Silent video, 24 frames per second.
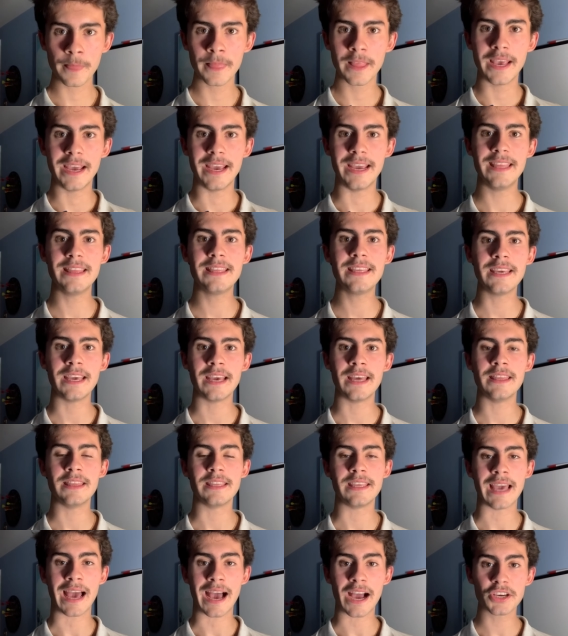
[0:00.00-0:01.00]
In the end,
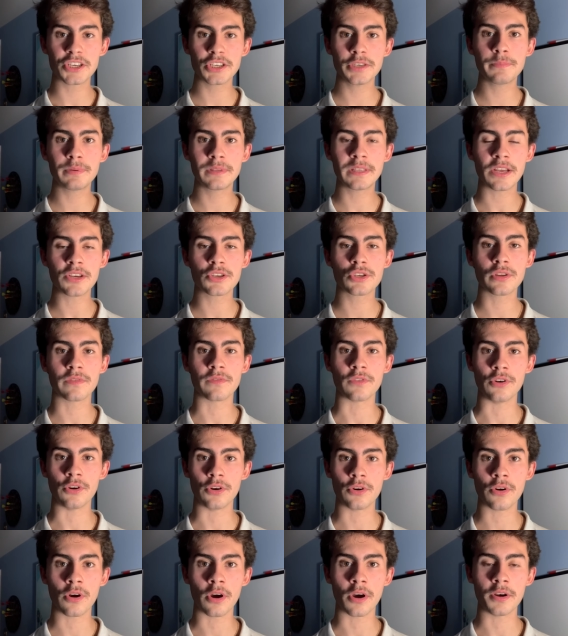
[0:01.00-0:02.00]
the action potential of a
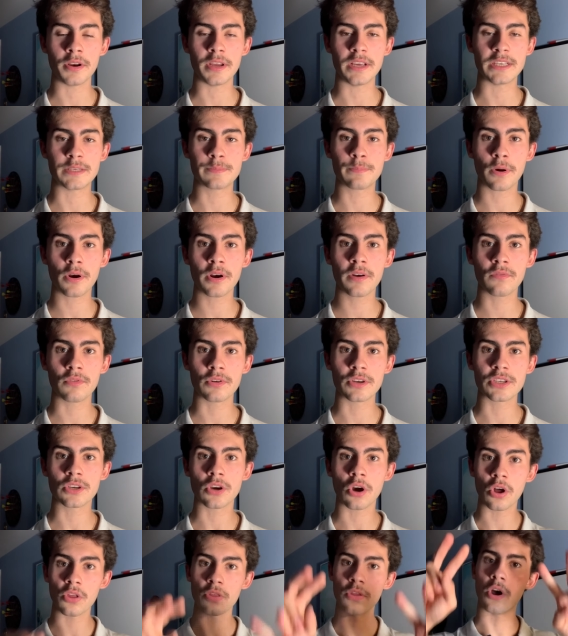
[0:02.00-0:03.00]
neuron is part of what is
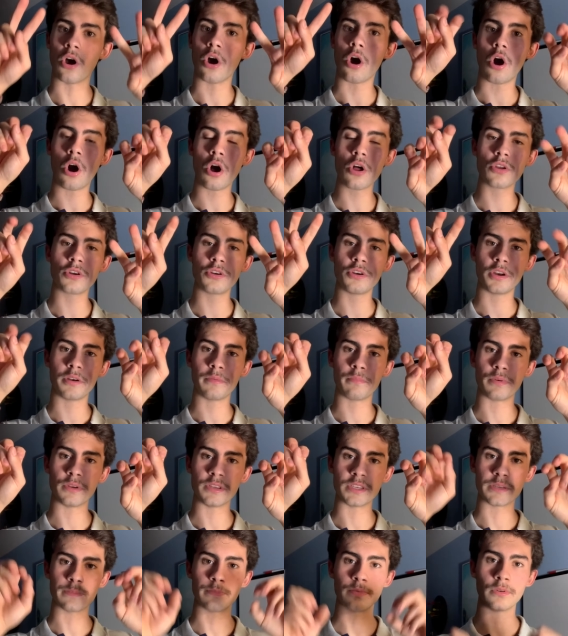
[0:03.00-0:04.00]
called the all or none
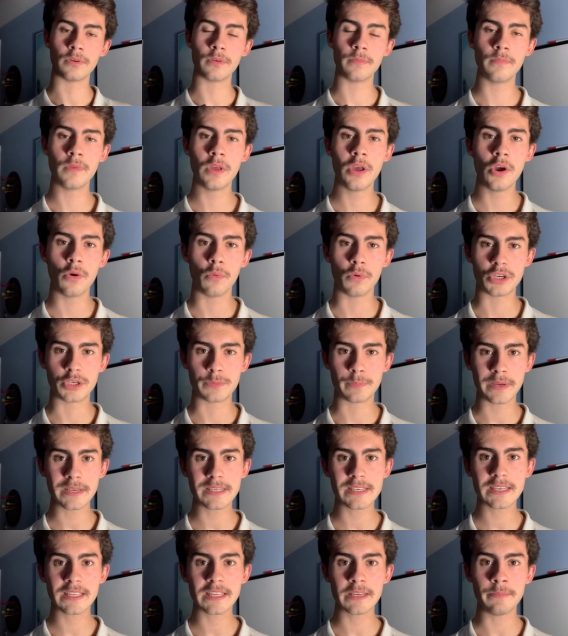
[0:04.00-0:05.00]
principle, which
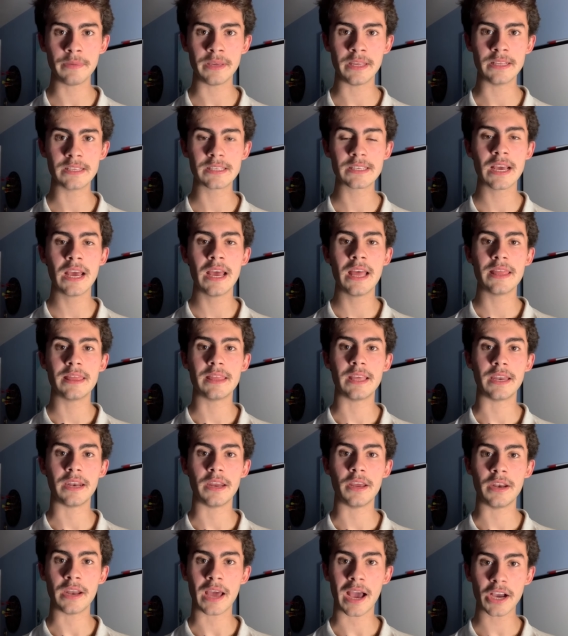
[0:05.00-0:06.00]
basically means that
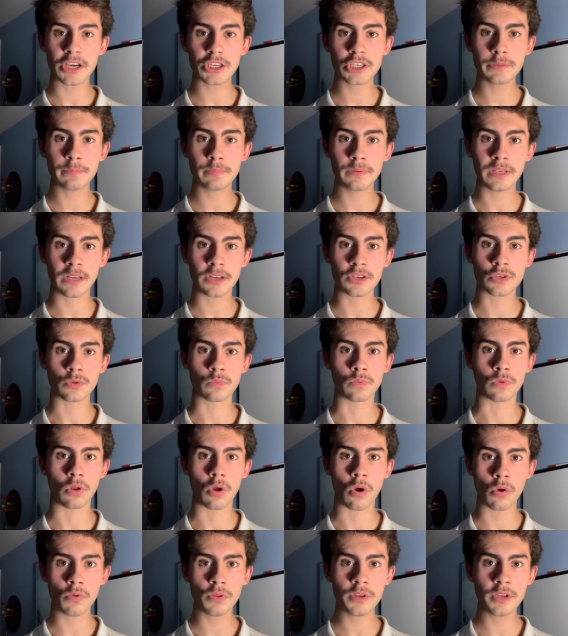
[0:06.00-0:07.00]
an action potential will
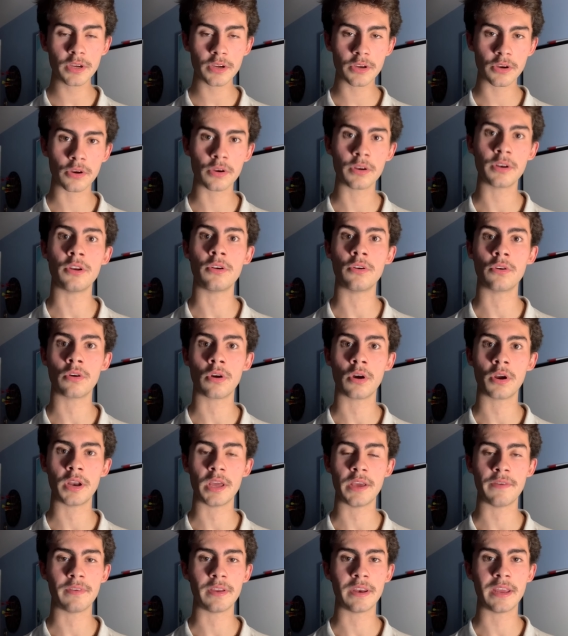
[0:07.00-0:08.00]
only occur in a neuron
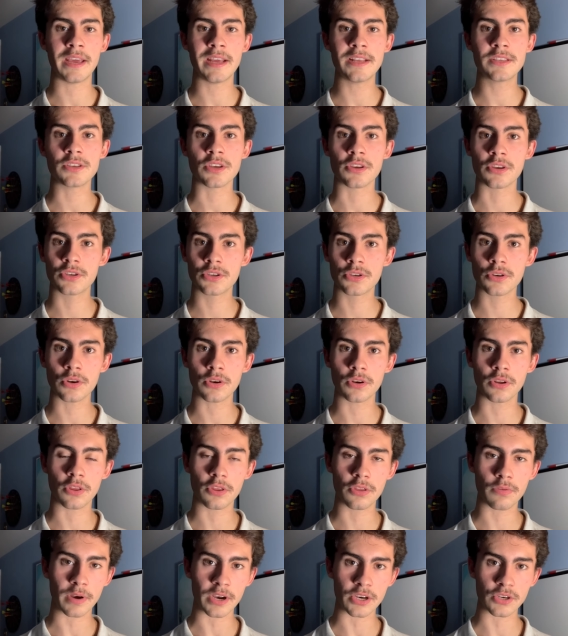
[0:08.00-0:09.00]
if it hits a certain
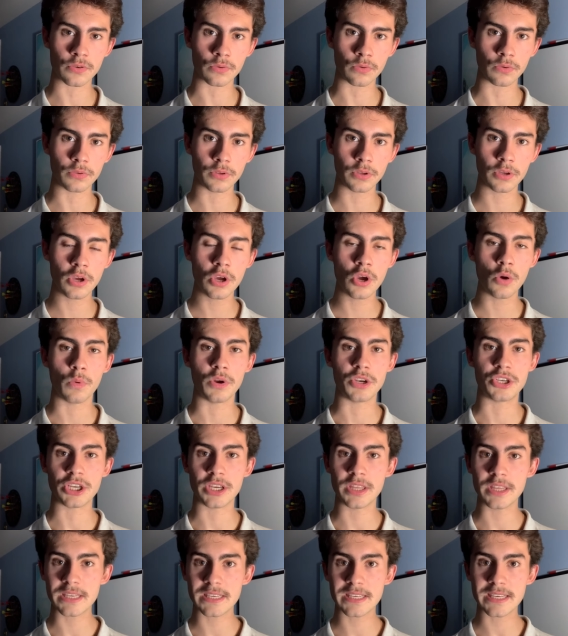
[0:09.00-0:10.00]
threshold, which
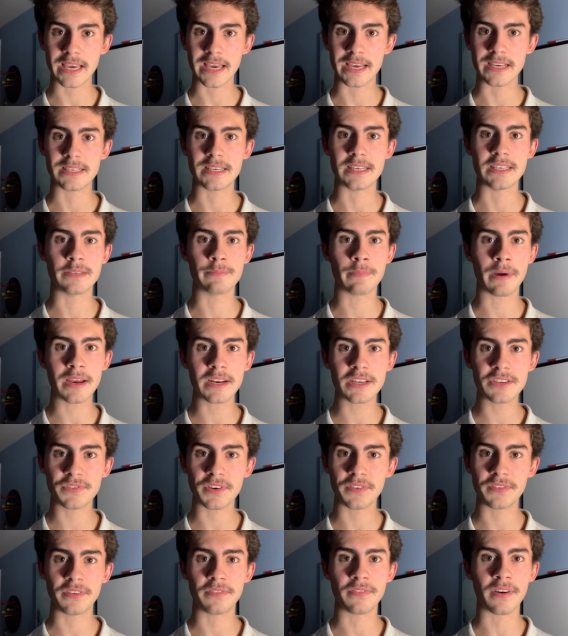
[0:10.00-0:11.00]
in this case is minus
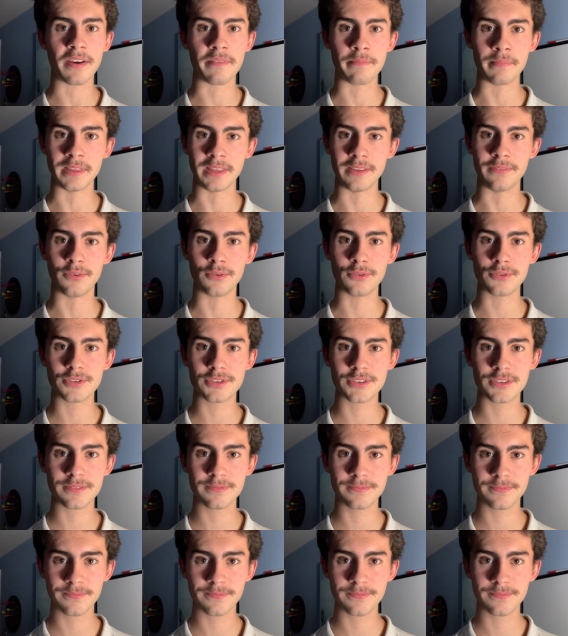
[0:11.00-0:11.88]
55 millivolts.